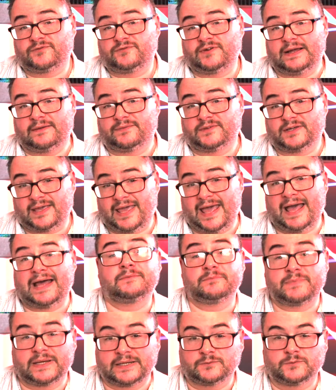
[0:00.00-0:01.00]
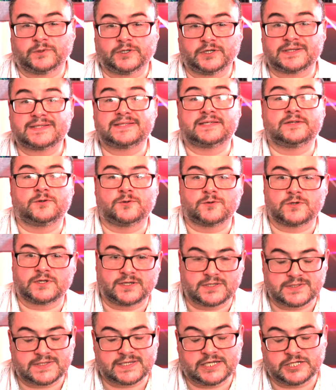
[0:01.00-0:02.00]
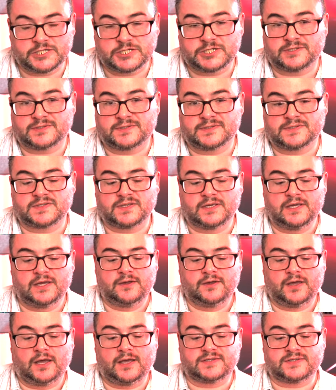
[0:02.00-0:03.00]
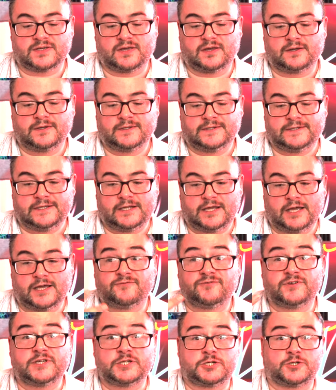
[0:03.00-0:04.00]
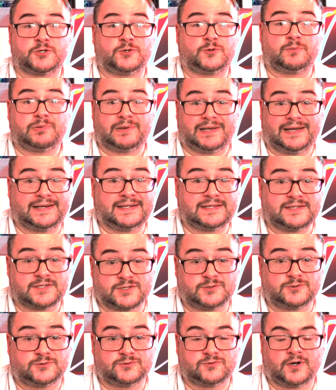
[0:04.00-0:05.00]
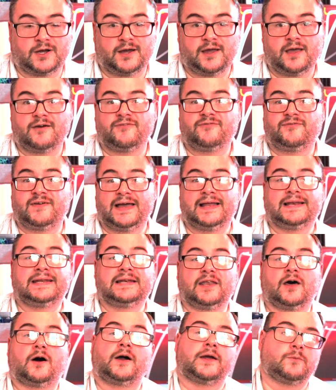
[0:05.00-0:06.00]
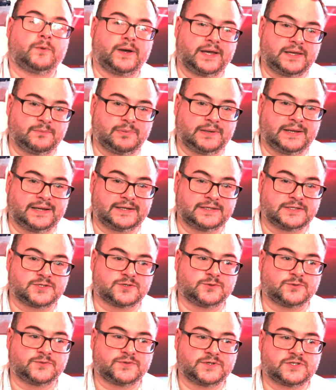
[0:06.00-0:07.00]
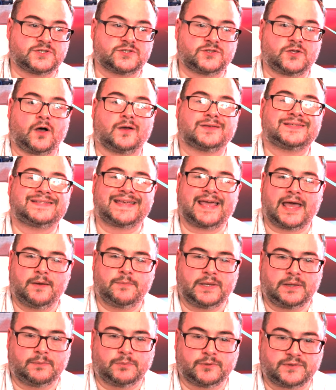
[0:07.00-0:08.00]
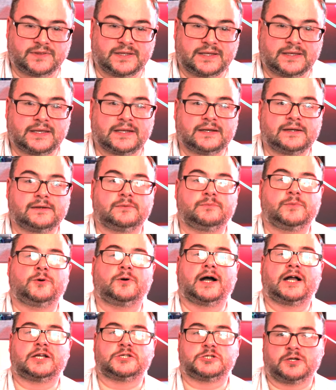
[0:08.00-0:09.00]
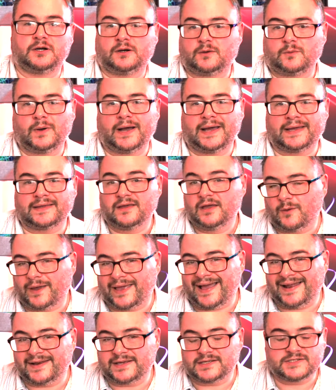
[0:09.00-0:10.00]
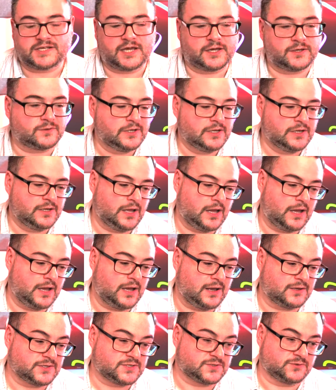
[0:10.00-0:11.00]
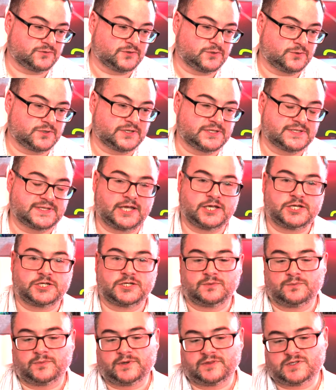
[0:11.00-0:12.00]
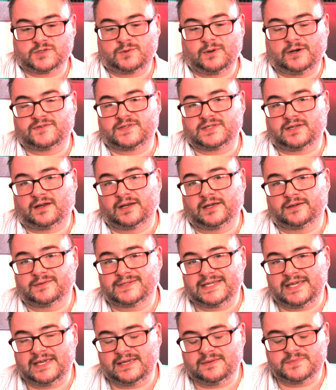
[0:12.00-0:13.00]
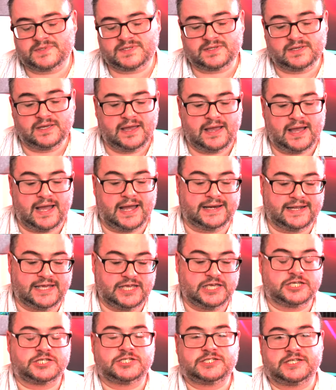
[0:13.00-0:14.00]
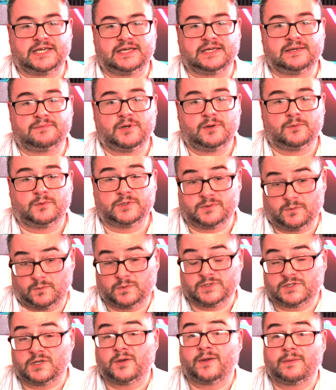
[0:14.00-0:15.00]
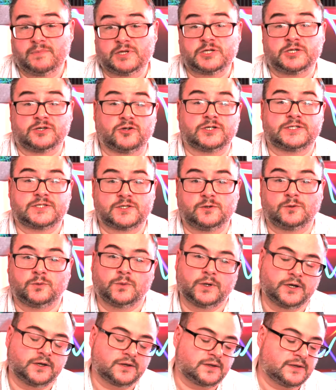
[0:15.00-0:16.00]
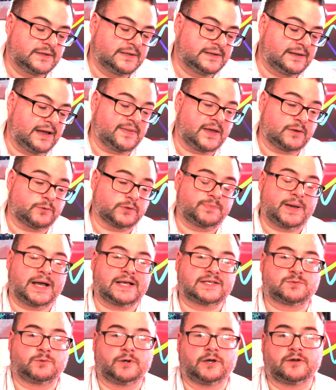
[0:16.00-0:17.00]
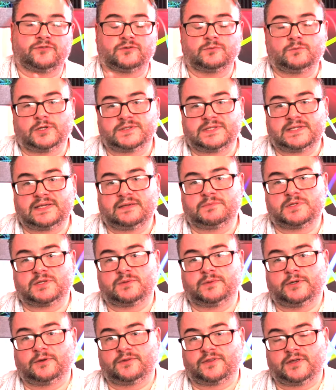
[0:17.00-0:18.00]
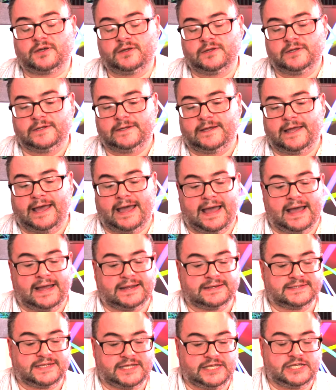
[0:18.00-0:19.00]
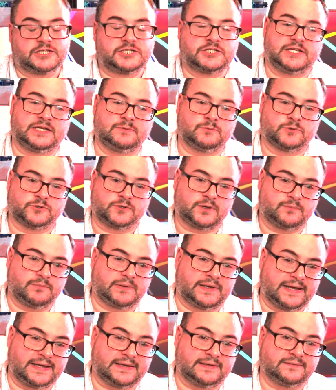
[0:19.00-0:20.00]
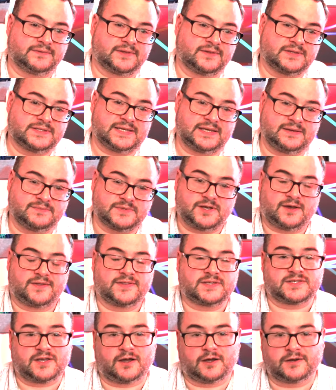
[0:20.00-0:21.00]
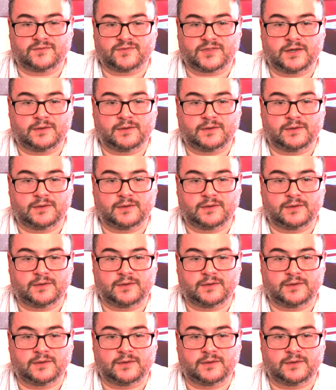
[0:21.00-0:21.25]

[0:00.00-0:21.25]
found that Kanban works in organisations as a visual planning tool, right? A fairly lightweight planning tool that starts to get people thinking in a more agile way. Quick anecdote, I saw an organisation with 12 siloed teams, and each team was doing mission critical work. And they would pass work from one team to another, and each team would complain that the teams either side of